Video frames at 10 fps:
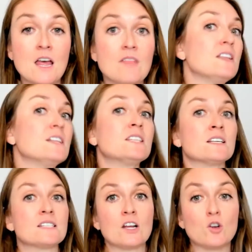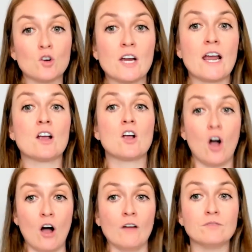these things can create
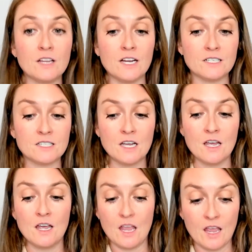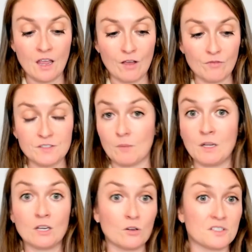conflict if
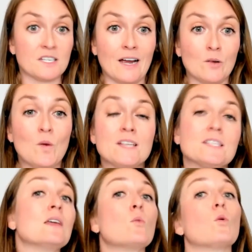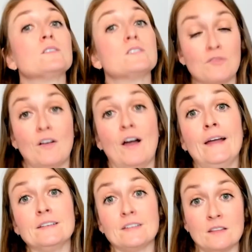something goes sideways and they weren't
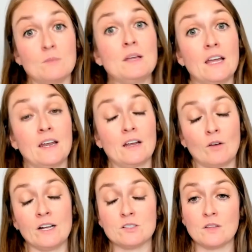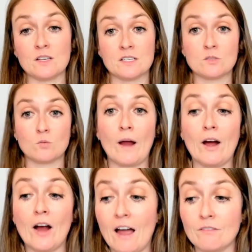defined in the beginning, right? So this is
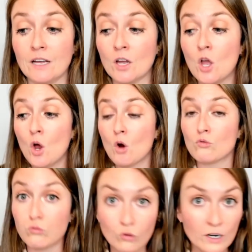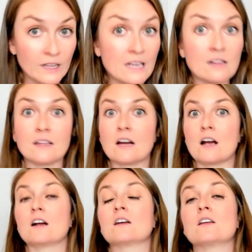where having really
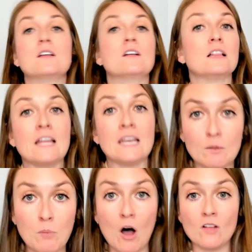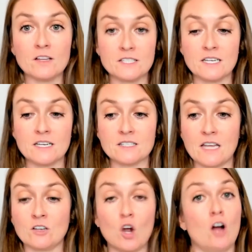clear clinic policies
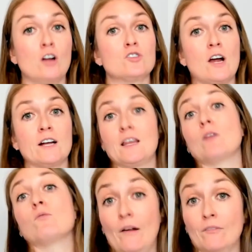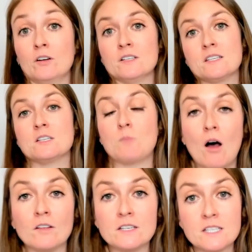and contracts that reference these
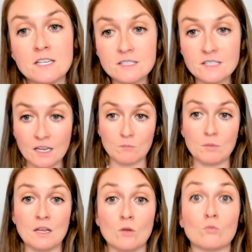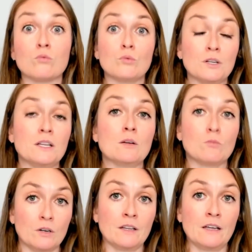policies can be really,
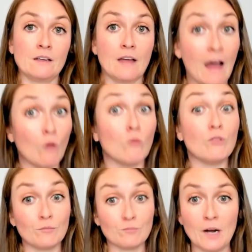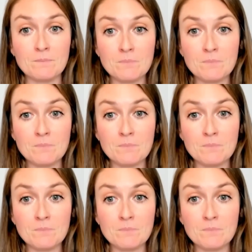really helpful, right?